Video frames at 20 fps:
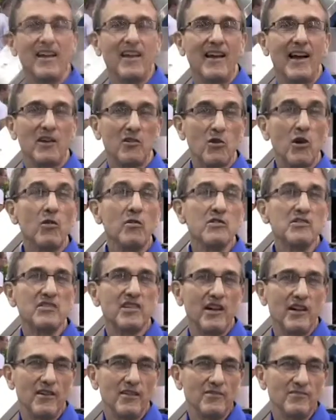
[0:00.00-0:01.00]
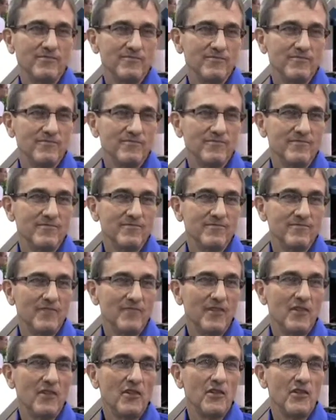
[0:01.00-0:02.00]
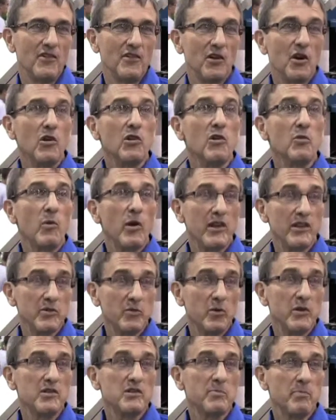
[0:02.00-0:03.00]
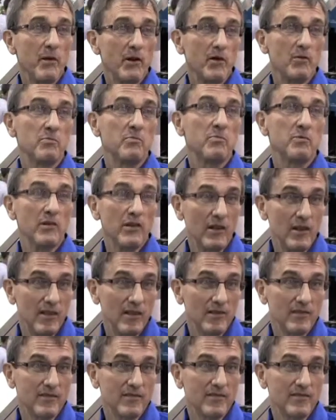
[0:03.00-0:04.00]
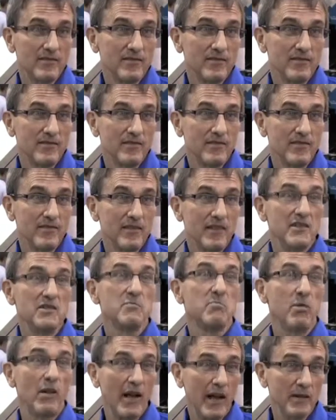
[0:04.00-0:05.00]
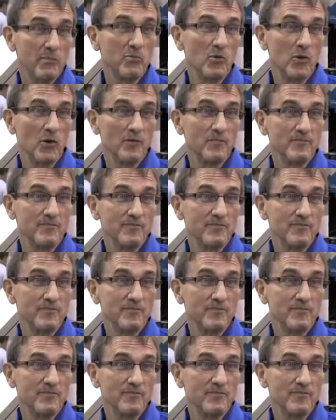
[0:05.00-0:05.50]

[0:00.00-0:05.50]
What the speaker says: At Grow and Sell, the only way that we spell plug is Blackmore.